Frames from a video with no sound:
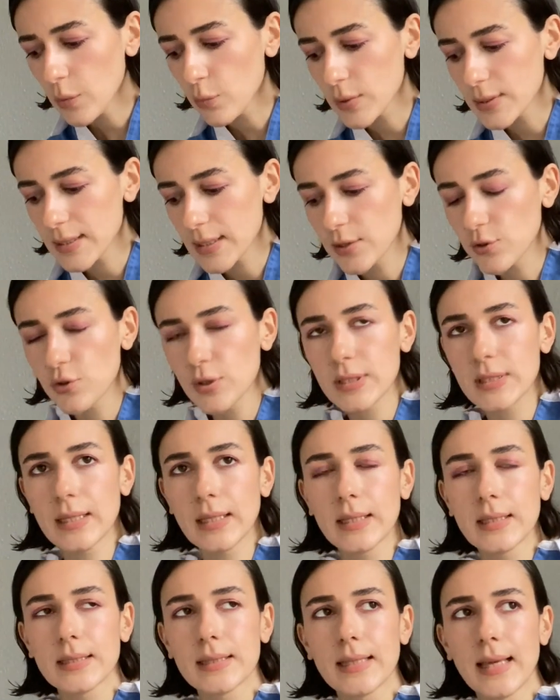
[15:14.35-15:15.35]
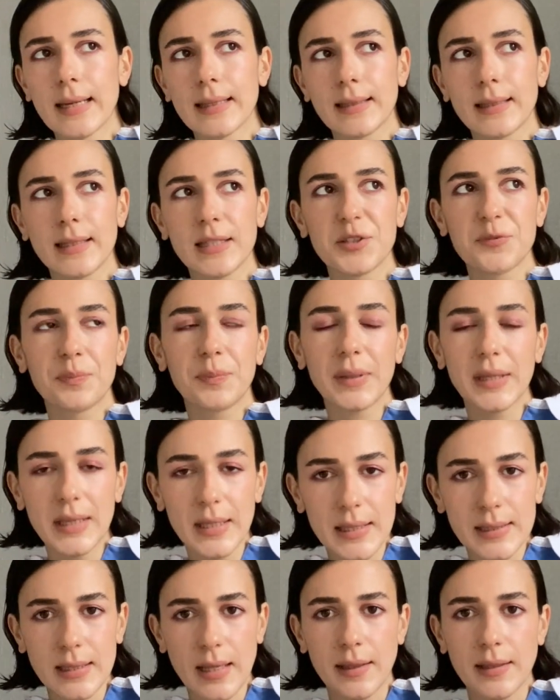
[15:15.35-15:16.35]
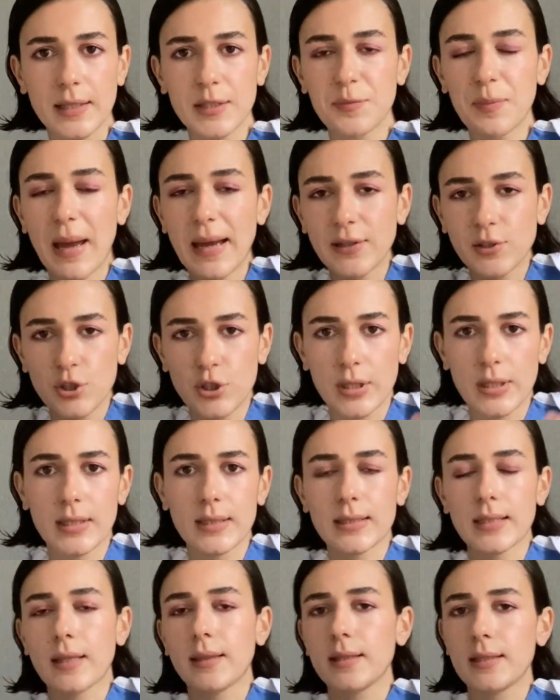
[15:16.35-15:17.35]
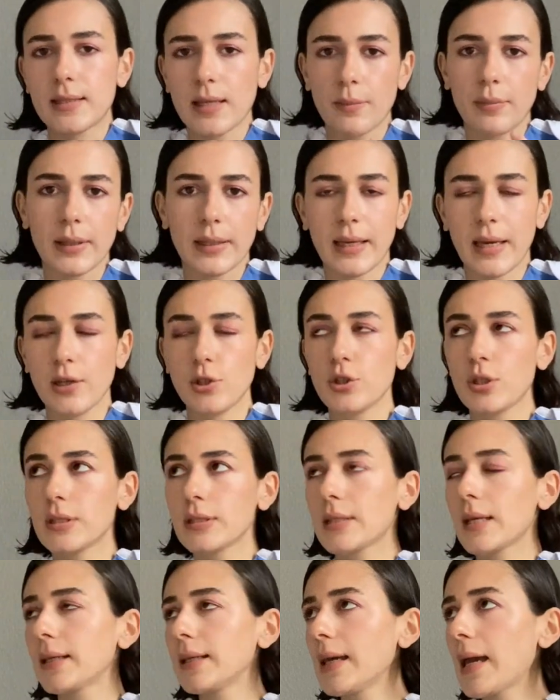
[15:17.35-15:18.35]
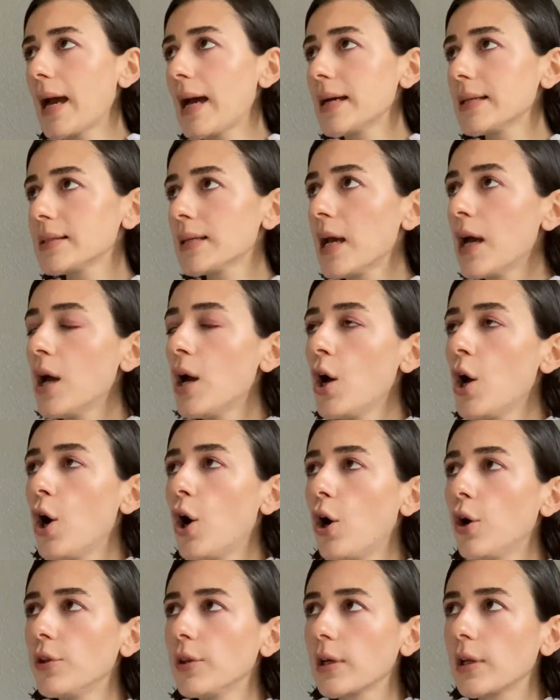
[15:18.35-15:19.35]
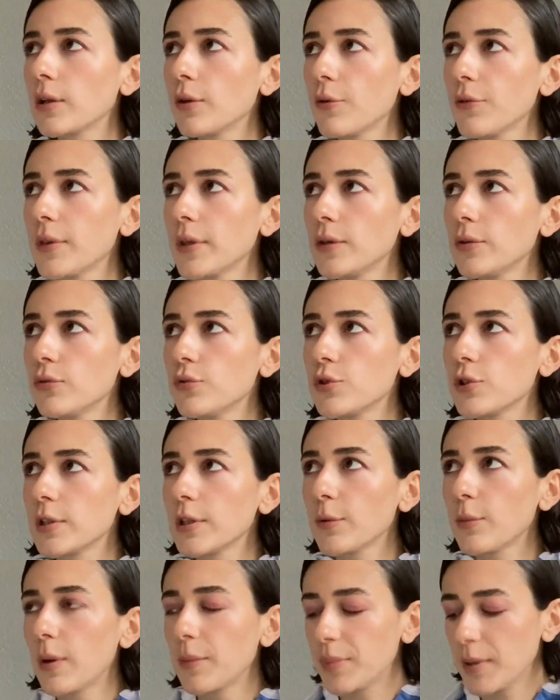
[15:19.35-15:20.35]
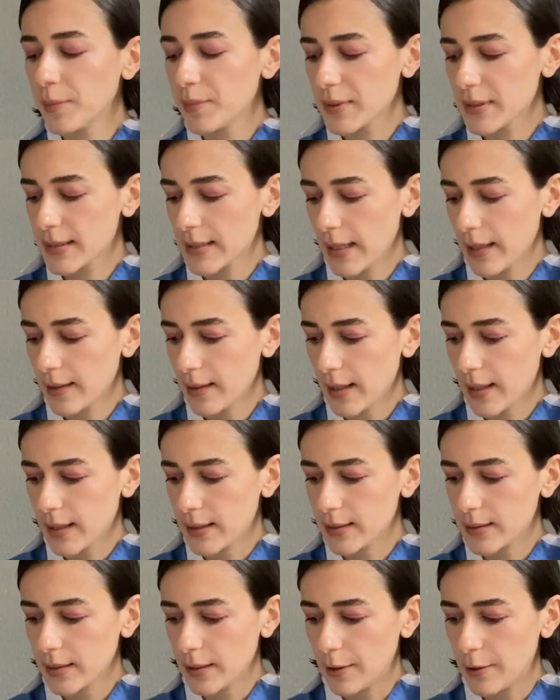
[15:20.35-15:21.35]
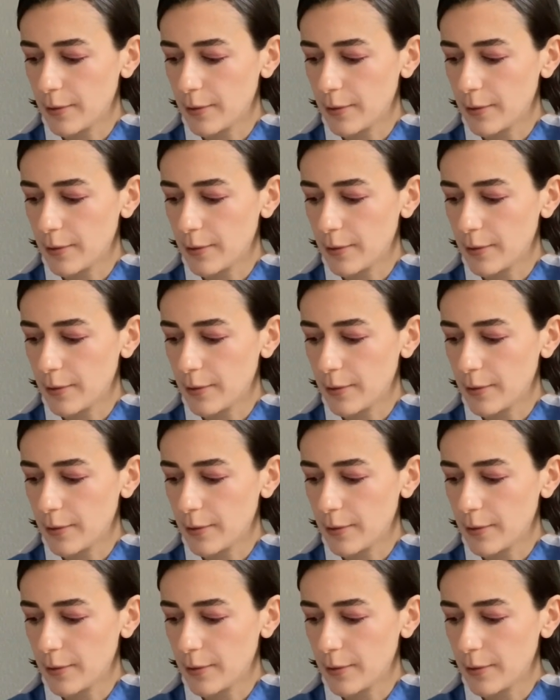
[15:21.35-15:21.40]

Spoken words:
What's interesting is that these bees and these patches and these applications that he has on the clothing, usually when people say that,